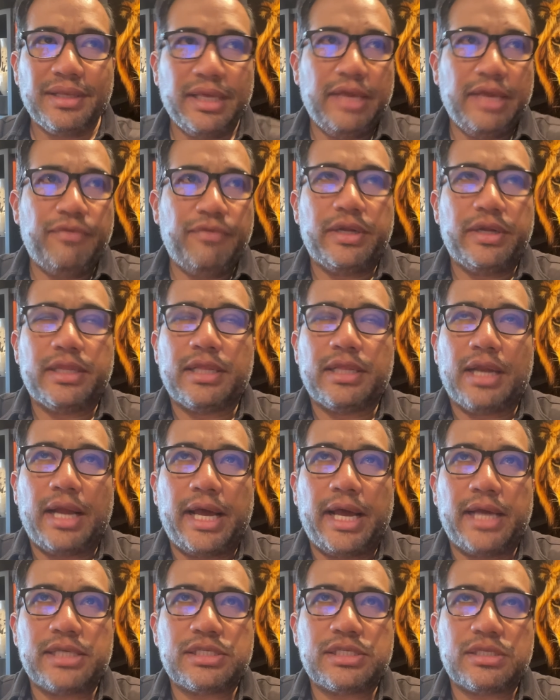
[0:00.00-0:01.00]
even in the
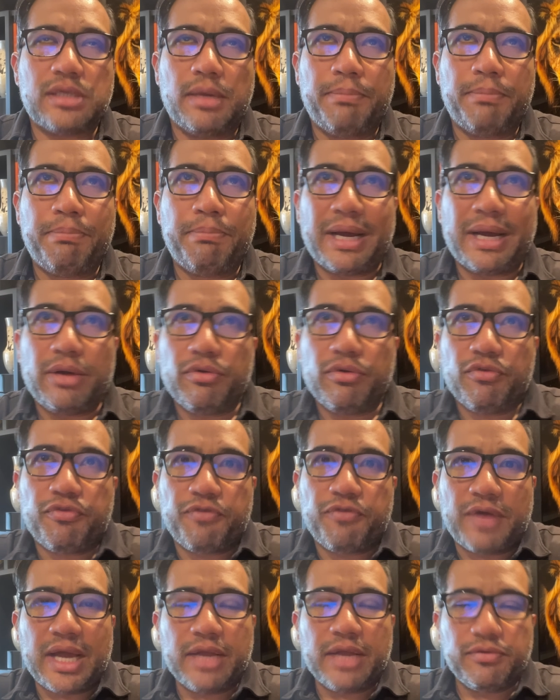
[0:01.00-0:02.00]
last about
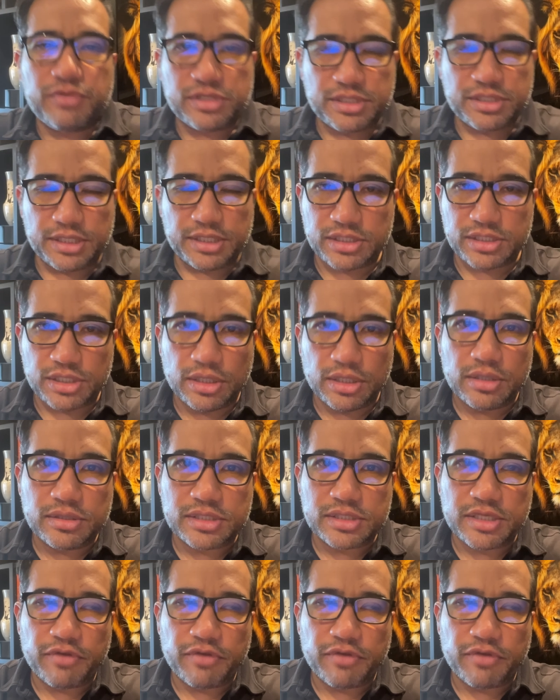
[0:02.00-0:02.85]
5 or 6 years,